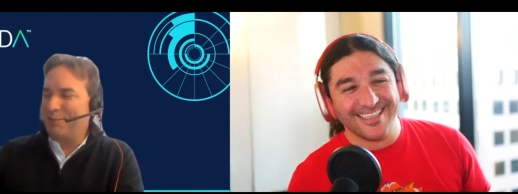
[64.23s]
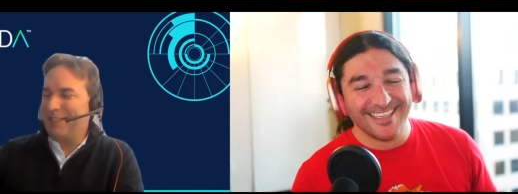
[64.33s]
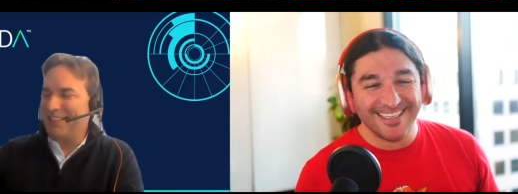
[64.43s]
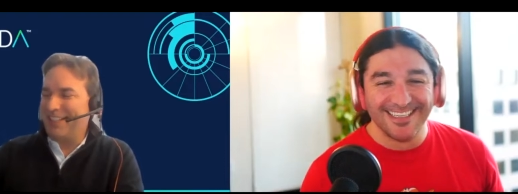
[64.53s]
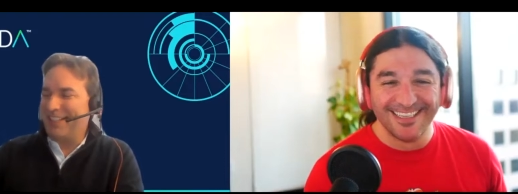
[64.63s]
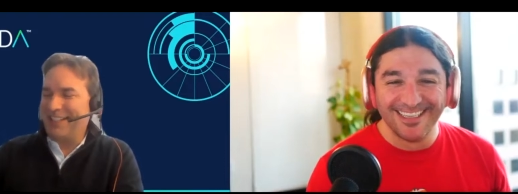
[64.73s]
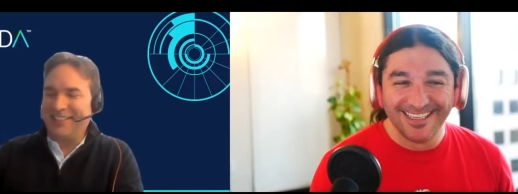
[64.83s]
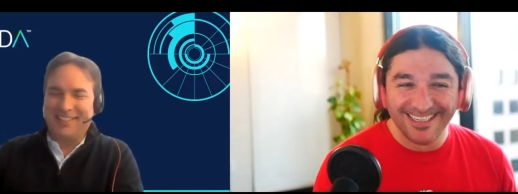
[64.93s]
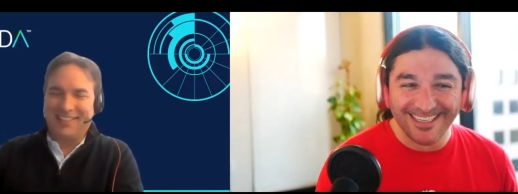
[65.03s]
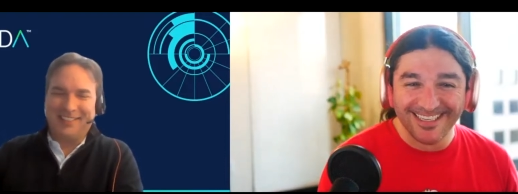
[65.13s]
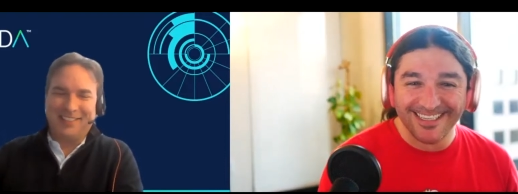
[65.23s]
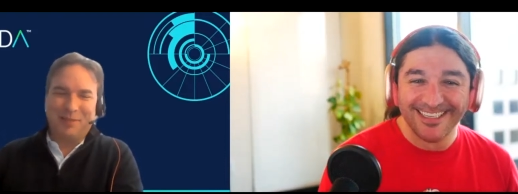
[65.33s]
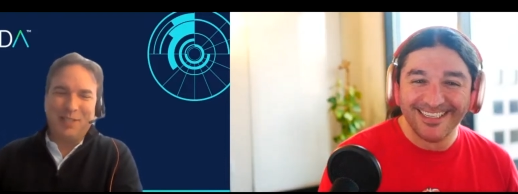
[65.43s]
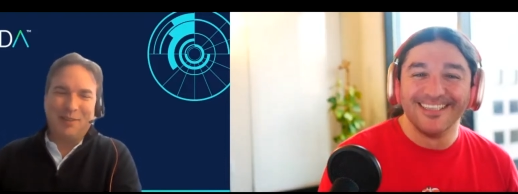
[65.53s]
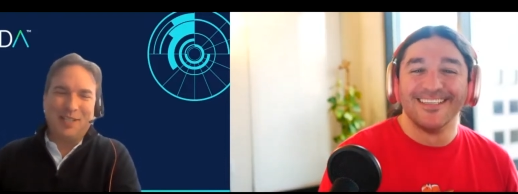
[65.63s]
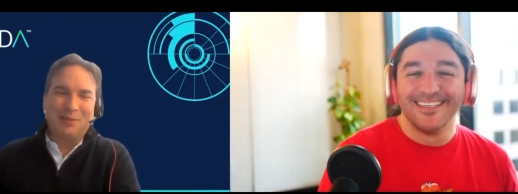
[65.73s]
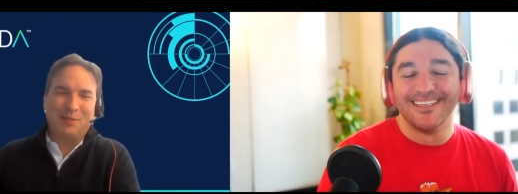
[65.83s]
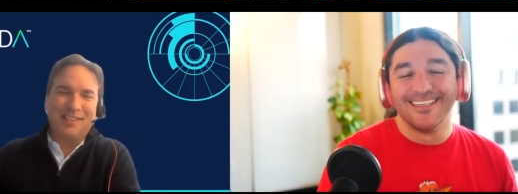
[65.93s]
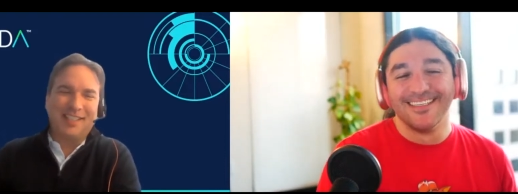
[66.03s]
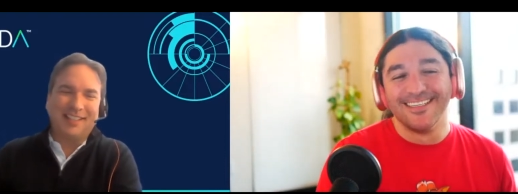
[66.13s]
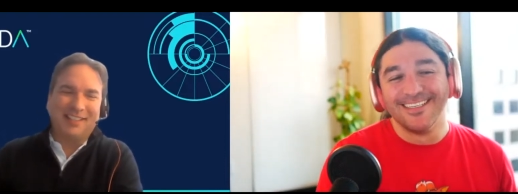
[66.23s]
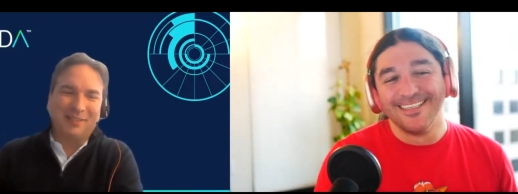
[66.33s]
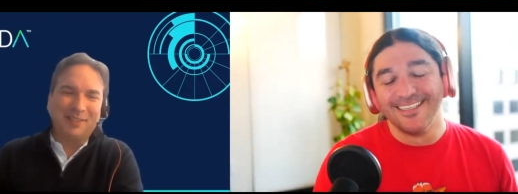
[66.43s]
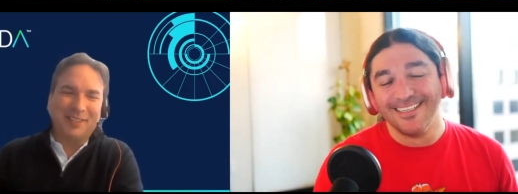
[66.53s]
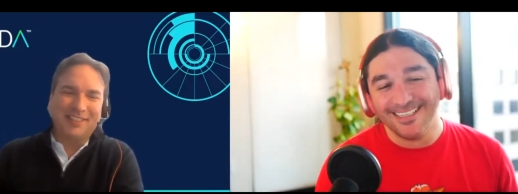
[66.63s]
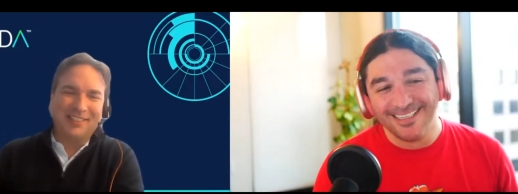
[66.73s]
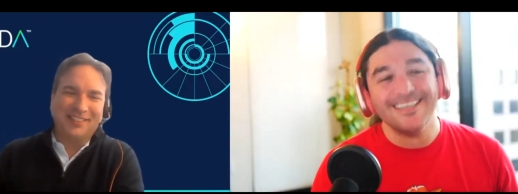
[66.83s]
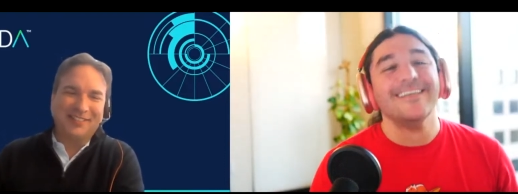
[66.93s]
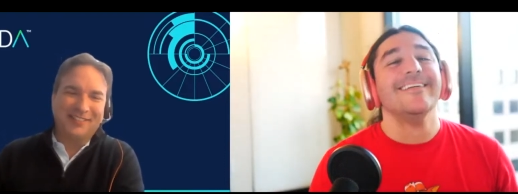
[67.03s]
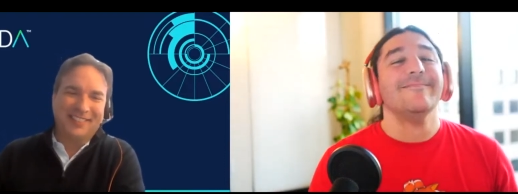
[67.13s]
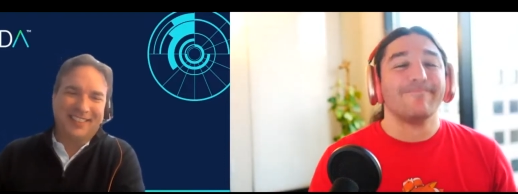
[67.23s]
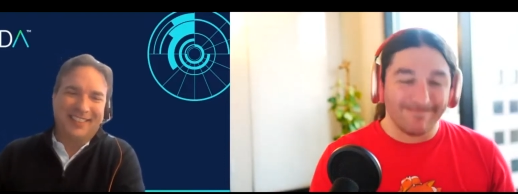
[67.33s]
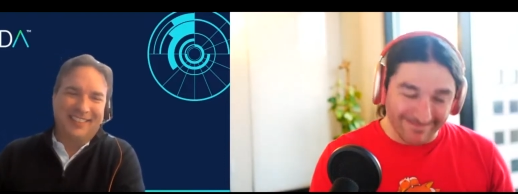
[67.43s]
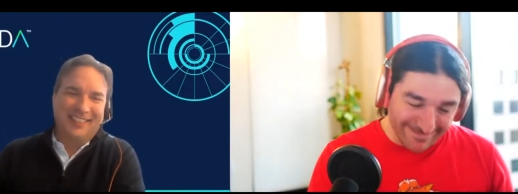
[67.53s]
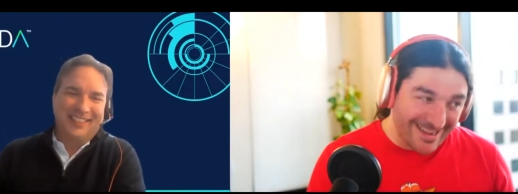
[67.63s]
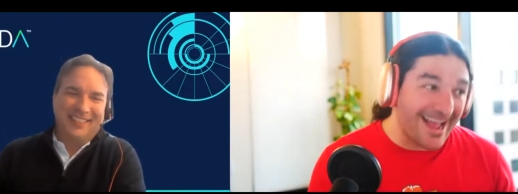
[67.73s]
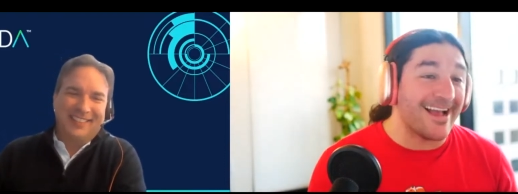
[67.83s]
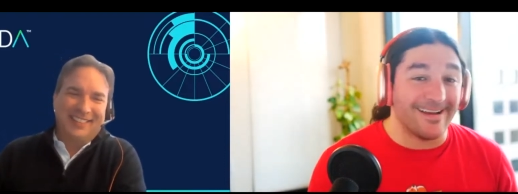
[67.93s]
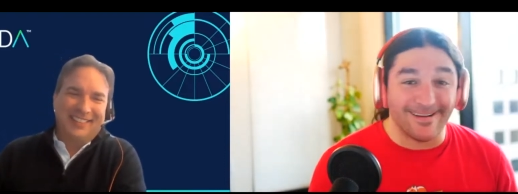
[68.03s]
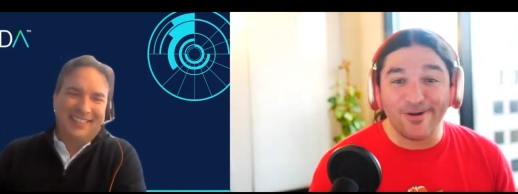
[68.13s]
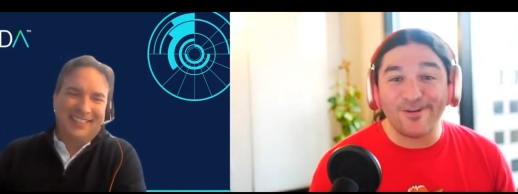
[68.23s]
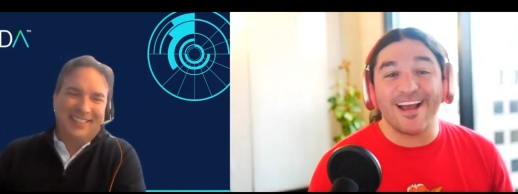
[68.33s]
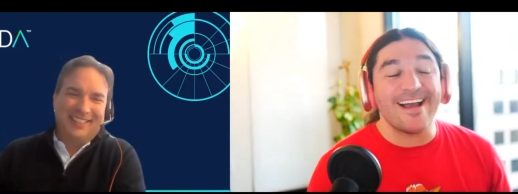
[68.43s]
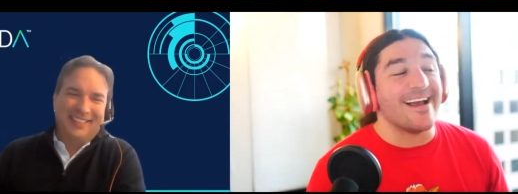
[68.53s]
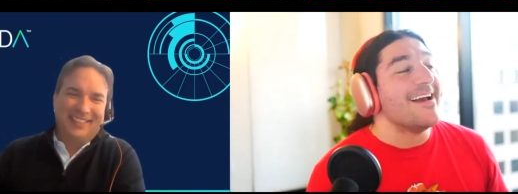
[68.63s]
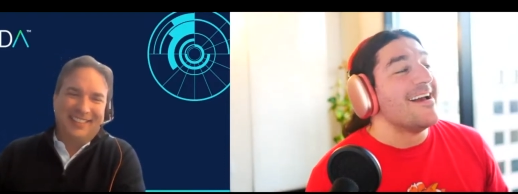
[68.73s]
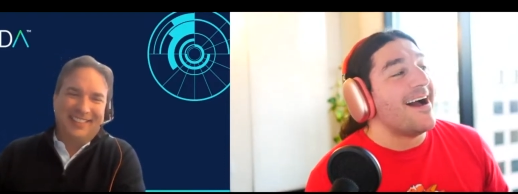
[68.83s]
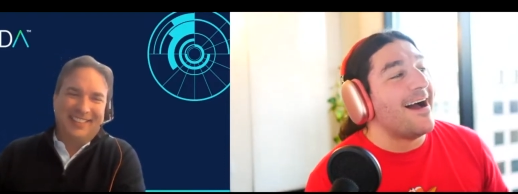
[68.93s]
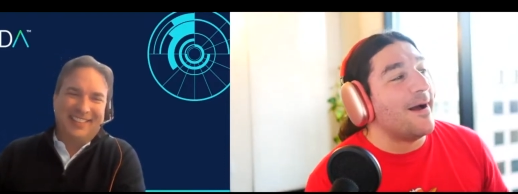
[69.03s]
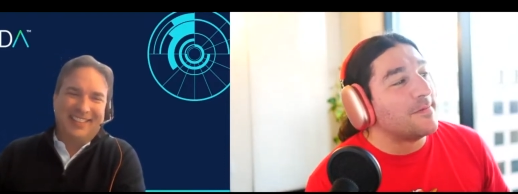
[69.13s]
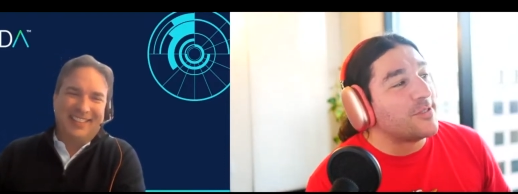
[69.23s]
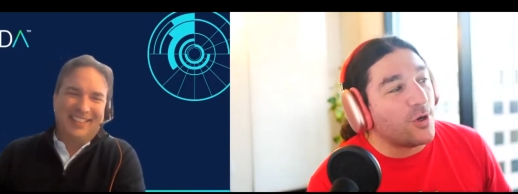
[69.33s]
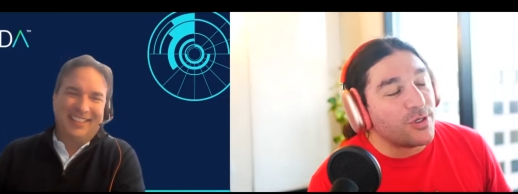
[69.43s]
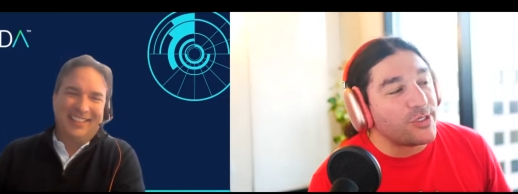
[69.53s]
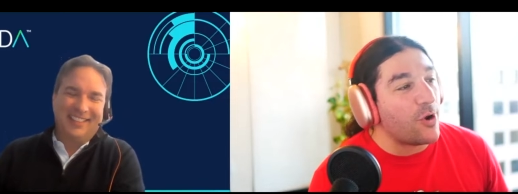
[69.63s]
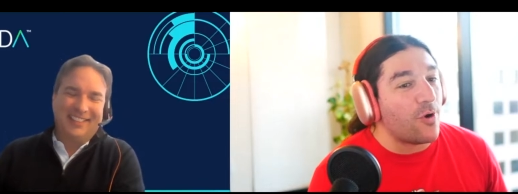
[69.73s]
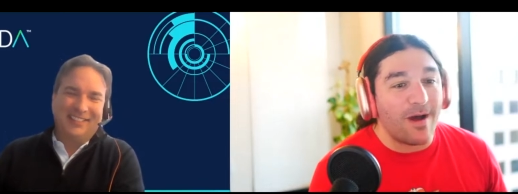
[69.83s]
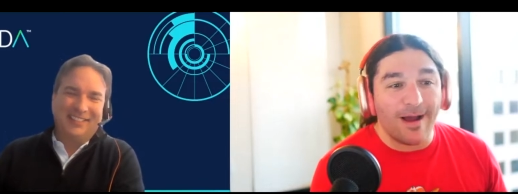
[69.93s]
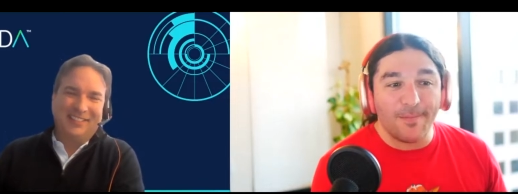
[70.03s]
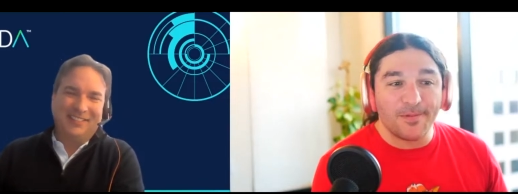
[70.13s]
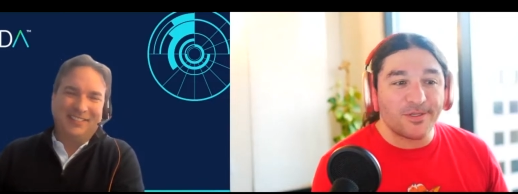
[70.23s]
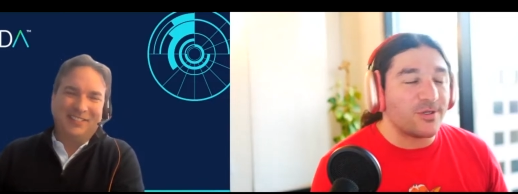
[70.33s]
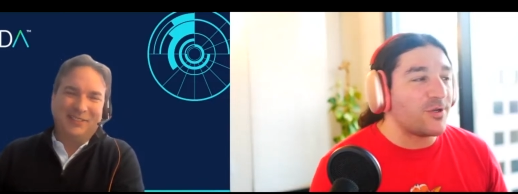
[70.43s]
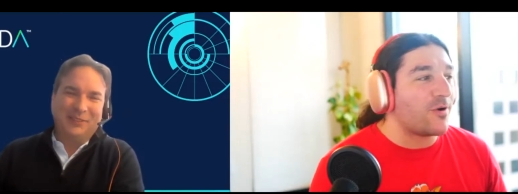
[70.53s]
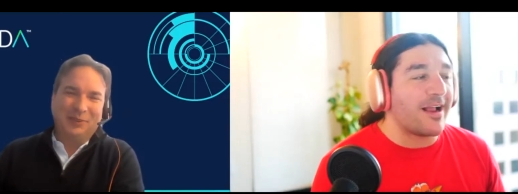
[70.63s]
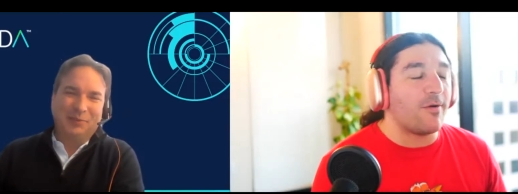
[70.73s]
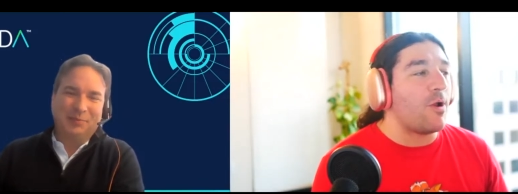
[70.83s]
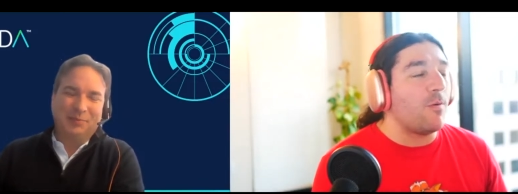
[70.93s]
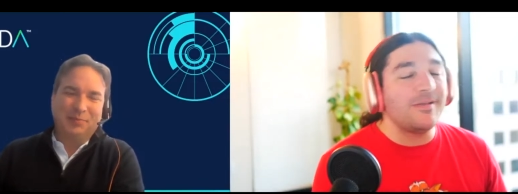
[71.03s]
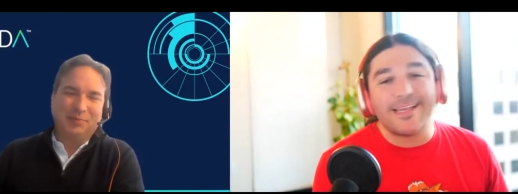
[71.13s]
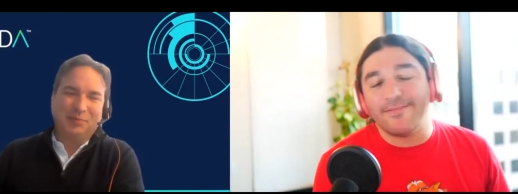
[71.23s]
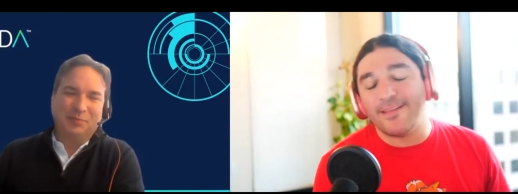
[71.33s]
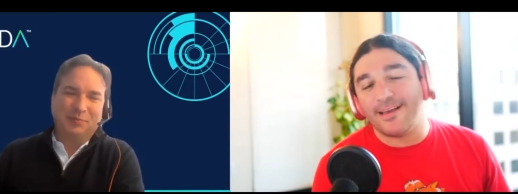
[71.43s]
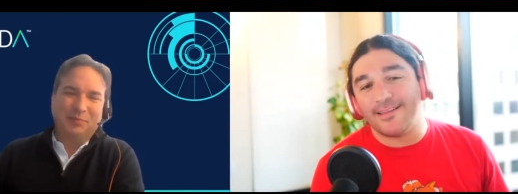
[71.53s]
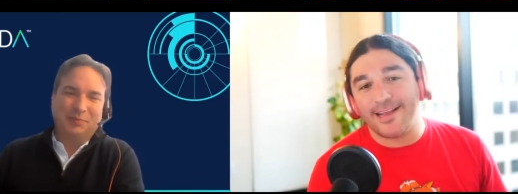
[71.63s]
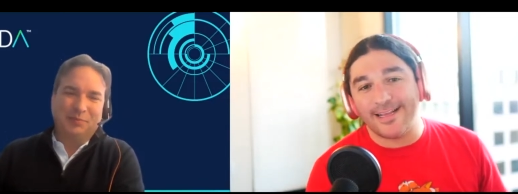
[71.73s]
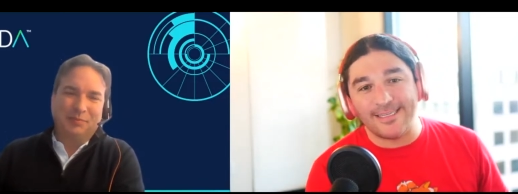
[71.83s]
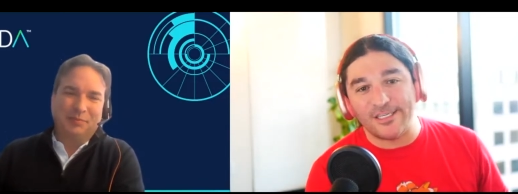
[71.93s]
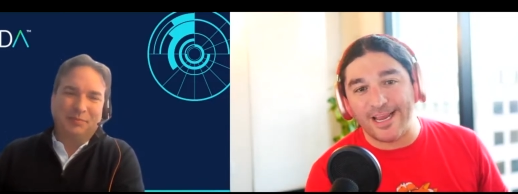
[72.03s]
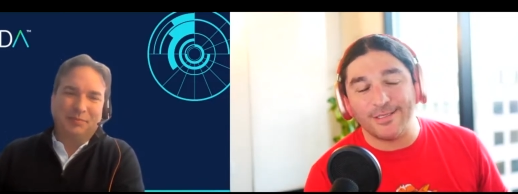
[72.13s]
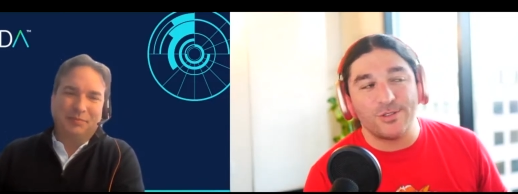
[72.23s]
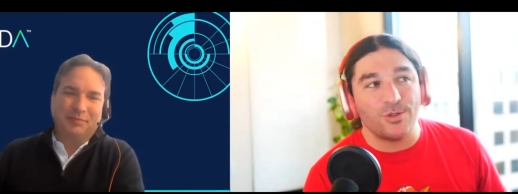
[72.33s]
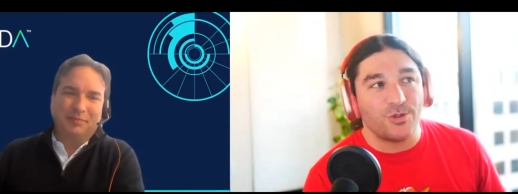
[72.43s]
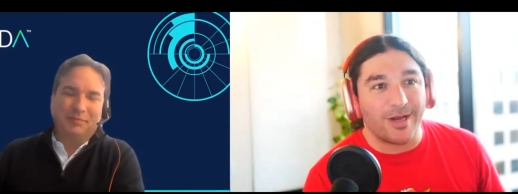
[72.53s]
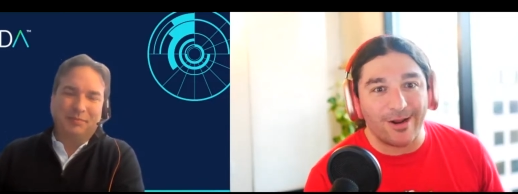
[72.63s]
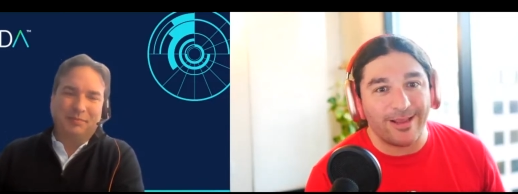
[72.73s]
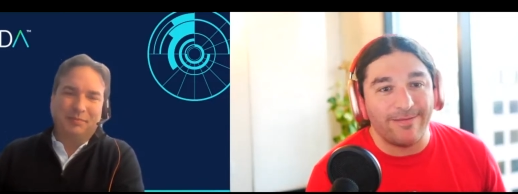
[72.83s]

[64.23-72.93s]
Speaker 1: but yeah, it's it's we know that's where it's headed always. So okay, okay. Uh, so so uh, so so Greg, we always give the, the guest a chance to, to kind of give the